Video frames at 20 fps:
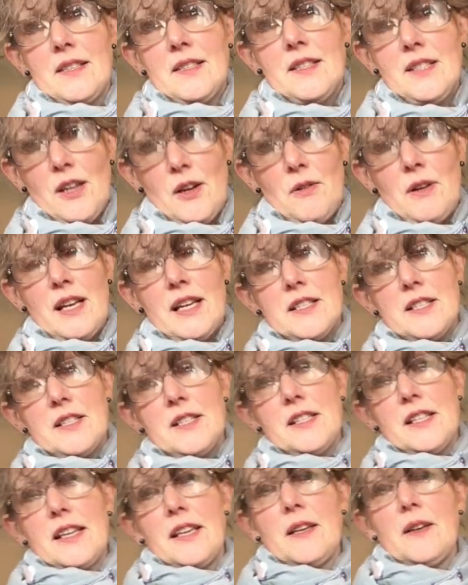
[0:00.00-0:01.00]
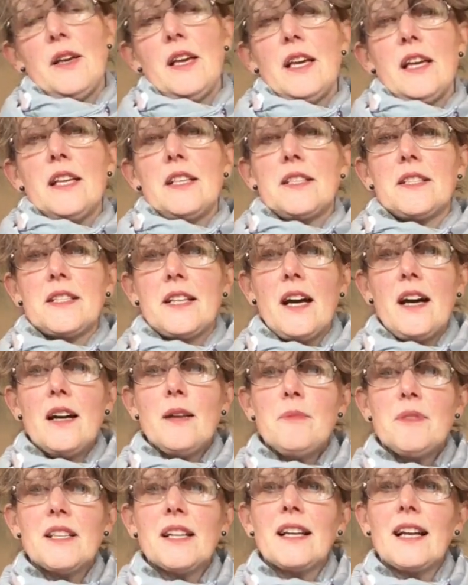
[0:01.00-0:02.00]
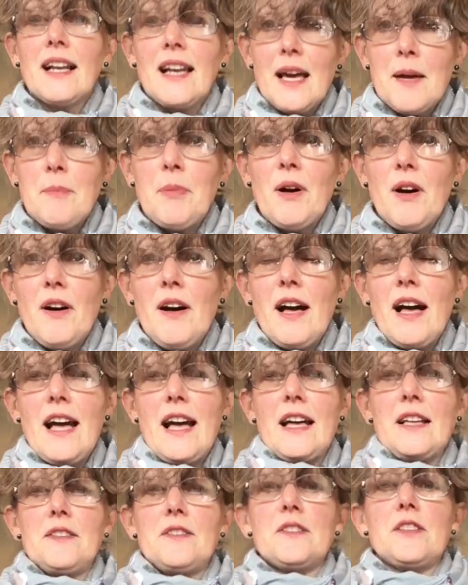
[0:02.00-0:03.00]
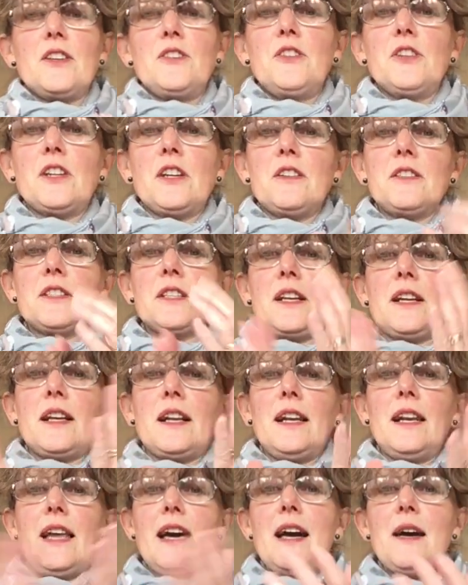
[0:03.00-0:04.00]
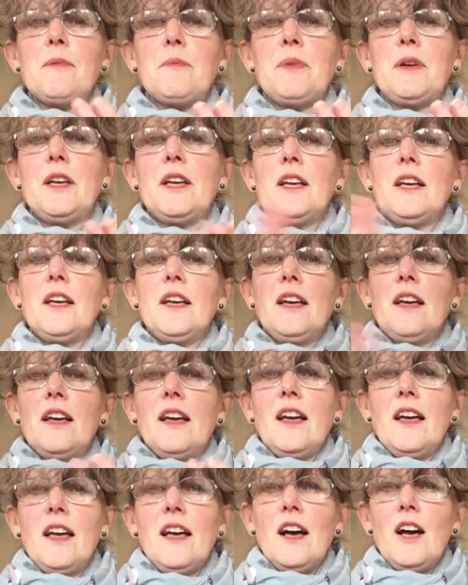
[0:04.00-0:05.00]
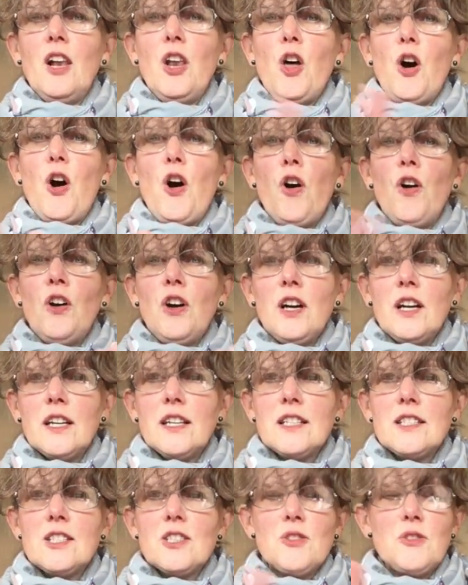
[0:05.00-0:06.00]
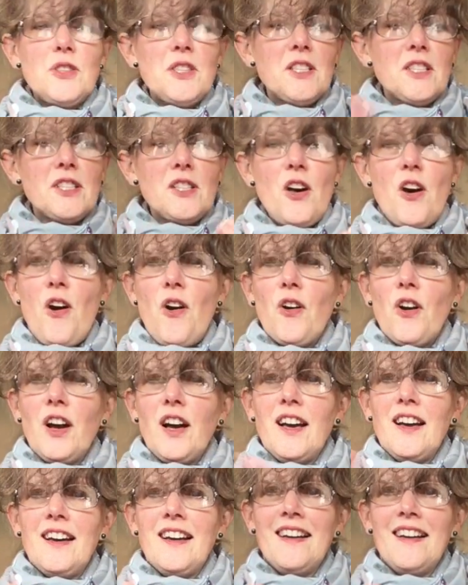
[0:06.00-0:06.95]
So let's sing It's Time to Clap Our Hands, and you're going to clap along to the song.